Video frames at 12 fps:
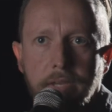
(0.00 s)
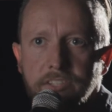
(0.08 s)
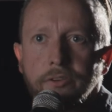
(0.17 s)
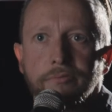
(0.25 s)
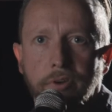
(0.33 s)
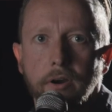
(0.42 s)

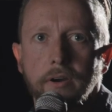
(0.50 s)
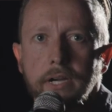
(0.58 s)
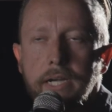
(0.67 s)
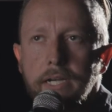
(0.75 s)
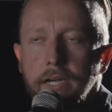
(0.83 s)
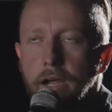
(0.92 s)
it's a
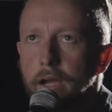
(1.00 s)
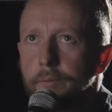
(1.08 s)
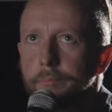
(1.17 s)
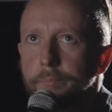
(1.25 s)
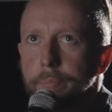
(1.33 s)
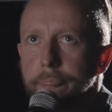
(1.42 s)
very,
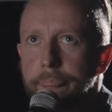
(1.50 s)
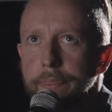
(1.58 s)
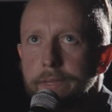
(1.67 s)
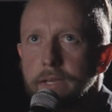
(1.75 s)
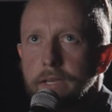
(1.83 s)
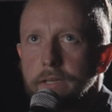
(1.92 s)

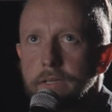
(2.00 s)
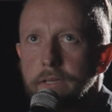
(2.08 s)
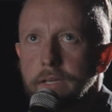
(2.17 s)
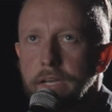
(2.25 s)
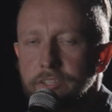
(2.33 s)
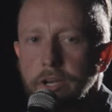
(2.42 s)

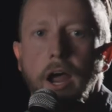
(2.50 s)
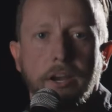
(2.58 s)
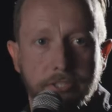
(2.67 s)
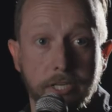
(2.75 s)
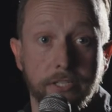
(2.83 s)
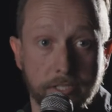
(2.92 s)
it's an
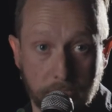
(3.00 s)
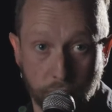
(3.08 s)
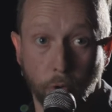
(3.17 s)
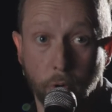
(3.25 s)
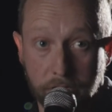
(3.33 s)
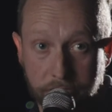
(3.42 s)
artistic
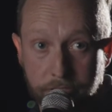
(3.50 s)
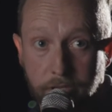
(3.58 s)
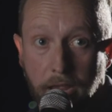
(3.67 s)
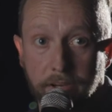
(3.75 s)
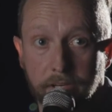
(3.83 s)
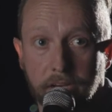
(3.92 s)
choice,
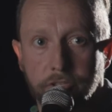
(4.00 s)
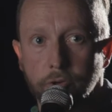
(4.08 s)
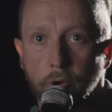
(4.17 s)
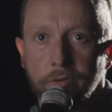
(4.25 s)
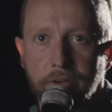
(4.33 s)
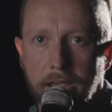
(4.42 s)
and it
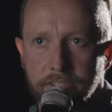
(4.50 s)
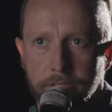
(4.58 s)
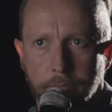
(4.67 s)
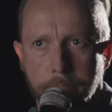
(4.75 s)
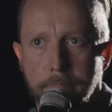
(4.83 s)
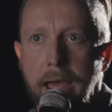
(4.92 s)
sort of has
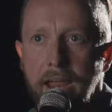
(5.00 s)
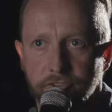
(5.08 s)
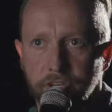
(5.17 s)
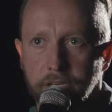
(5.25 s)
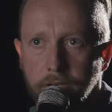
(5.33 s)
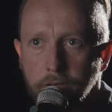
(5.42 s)
to
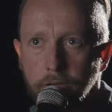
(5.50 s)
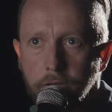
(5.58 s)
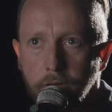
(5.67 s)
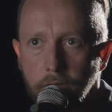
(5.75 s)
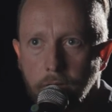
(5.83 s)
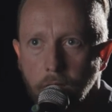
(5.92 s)
match in,
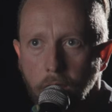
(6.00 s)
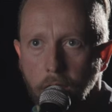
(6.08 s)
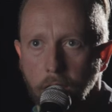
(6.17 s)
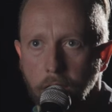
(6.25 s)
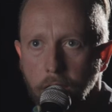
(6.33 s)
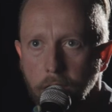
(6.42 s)

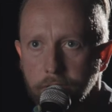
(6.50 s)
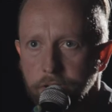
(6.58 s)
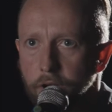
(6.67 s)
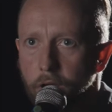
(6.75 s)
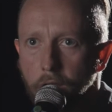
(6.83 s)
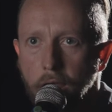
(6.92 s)

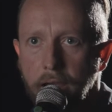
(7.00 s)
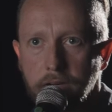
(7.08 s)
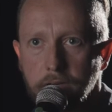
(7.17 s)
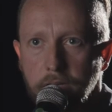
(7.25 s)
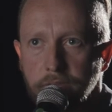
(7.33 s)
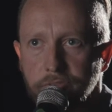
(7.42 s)

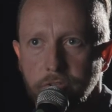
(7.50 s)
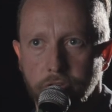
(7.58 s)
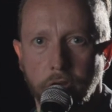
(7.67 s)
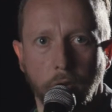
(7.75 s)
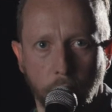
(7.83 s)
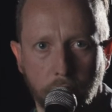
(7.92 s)
like if you
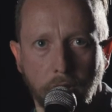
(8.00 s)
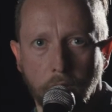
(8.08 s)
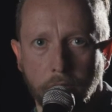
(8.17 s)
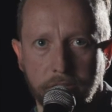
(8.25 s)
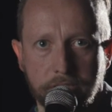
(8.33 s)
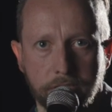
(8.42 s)
sort of look at a
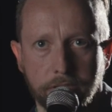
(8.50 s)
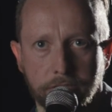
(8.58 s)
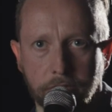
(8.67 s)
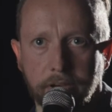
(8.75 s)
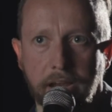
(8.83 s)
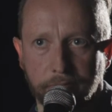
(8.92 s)
lot of these sort
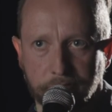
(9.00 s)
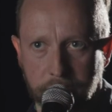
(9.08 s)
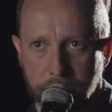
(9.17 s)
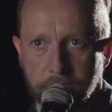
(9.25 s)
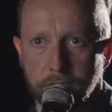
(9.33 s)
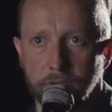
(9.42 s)
of
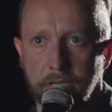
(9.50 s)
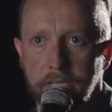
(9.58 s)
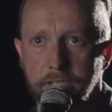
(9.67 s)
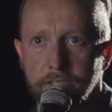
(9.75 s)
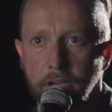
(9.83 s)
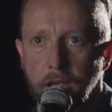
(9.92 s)
Netflix
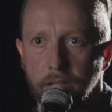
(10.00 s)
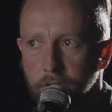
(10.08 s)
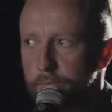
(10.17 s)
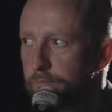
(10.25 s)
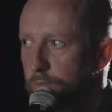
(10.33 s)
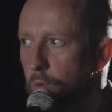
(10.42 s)
series that
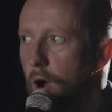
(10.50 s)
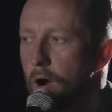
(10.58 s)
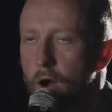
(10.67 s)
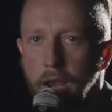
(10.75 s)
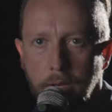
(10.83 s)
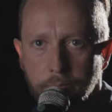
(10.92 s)
are quite
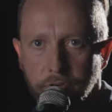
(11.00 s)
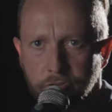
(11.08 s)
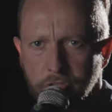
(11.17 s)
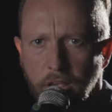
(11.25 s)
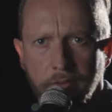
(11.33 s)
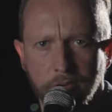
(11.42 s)
highly
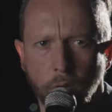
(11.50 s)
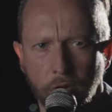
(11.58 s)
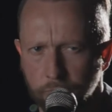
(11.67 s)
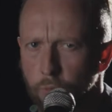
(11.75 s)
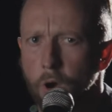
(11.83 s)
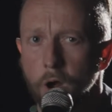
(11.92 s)
produced, like if you
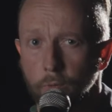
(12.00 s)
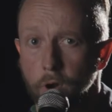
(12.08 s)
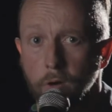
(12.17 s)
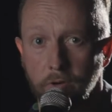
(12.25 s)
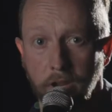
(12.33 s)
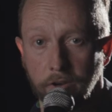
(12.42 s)
watch Wild
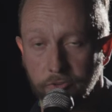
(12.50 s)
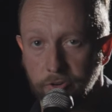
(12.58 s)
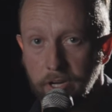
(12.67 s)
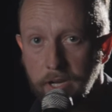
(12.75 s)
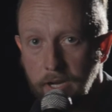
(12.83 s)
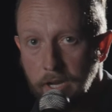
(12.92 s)
Wild
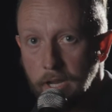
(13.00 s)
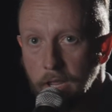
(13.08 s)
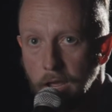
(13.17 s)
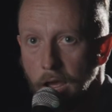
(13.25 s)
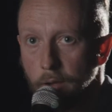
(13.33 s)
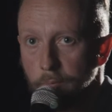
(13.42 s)
Country,
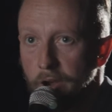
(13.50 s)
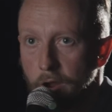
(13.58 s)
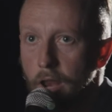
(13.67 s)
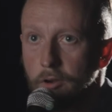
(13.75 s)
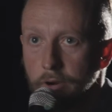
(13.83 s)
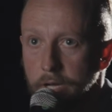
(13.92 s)
I'd
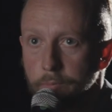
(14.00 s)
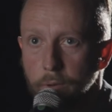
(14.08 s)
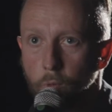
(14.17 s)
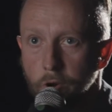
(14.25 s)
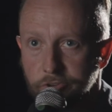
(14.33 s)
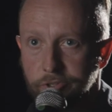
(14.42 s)
highly
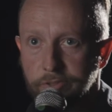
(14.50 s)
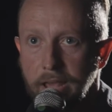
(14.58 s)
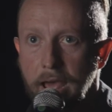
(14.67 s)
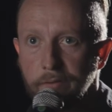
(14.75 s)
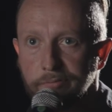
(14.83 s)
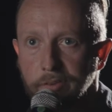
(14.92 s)
recommend watching
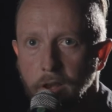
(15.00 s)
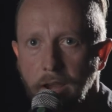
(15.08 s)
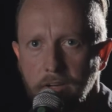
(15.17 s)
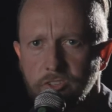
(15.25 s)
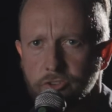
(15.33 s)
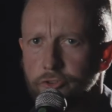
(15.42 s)
that for
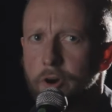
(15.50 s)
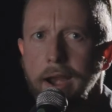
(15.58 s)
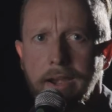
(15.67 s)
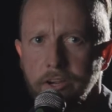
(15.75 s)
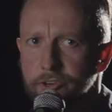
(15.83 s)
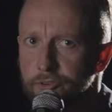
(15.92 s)
like
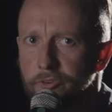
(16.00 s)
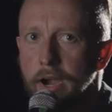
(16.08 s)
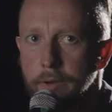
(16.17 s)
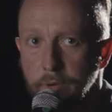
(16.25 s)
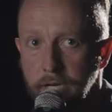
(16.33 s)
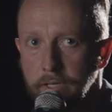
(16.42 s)
strange
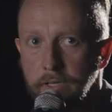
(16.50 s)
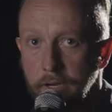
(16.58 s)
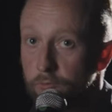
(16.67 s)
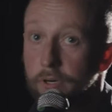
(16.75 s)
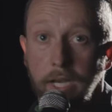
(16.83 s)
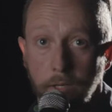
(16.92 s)
framing. It
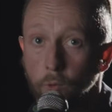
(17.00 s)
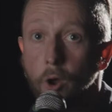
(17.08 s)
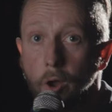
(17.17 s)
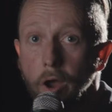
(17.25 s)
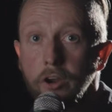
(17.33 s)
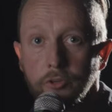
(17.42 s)
really
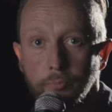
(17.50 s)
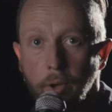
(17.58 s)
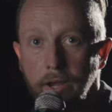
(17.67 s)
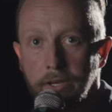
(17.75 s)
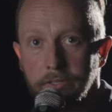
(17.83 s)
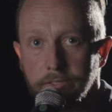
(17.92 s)
works,
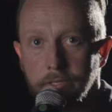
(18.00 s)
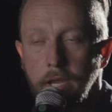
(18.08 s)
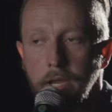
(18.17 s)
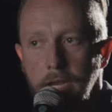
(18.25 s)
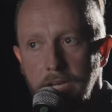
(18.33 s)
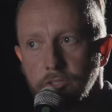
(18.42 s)
but it's
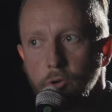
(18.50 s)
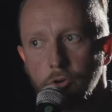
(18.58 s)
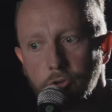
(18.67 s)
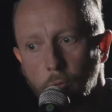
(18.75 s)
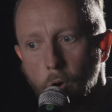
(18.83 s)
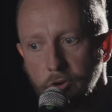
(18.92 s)
good
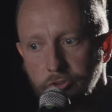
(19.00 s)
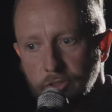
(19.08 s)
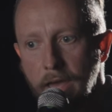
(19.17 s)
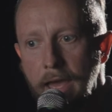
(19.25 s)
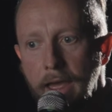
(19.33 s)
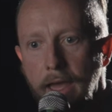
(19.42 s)
to watch
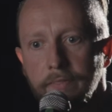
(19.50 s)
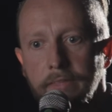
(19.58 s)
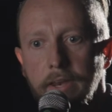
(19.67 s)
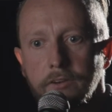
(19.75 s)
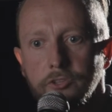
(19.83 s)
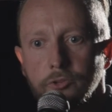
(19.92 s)
that and
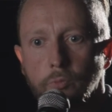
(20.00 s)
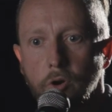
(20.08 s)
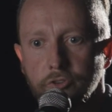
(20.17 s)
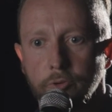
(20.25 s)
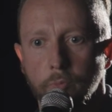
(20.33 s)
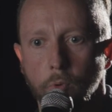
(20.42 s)
then just
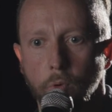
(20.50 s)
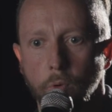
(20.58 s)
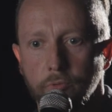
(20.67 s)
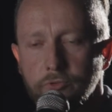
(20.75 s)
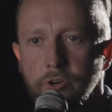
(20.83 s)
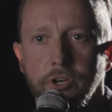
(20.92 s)
watch a
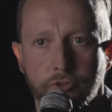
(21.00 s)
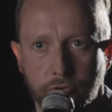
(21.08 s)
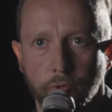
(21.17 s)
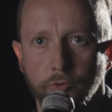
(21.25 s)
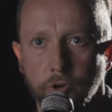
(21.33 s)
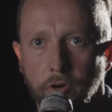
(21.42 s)
more
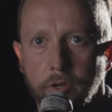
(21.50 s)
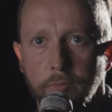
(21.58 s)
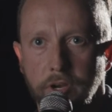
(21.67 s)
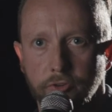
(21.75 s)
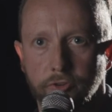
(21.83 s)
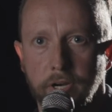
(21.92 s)
traditional
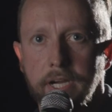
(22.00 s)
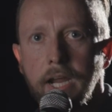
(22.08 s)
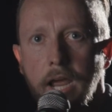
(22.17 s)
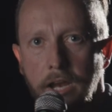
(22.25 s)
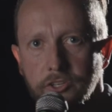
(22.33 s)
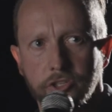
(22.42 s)
documentary
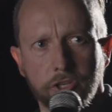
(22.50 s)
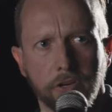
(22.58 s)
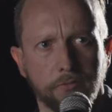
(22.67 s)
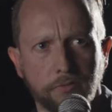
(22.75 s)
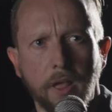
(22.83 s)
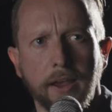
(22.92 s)
and just sort
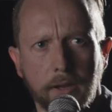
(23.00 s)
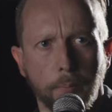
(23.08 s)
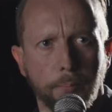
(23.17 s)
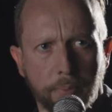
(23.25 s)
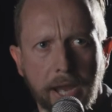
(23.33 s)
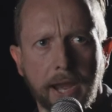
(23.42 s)
of like
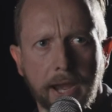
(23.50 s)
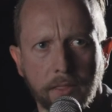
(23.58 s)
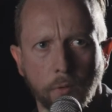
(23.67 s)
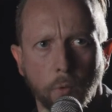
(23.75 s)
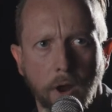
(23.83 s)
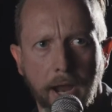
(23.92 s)
compare
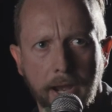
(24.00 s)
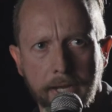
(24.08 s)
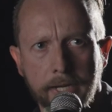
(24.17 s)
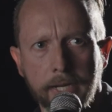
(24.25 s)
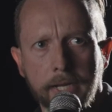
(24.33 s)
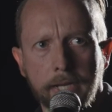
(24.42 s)
the way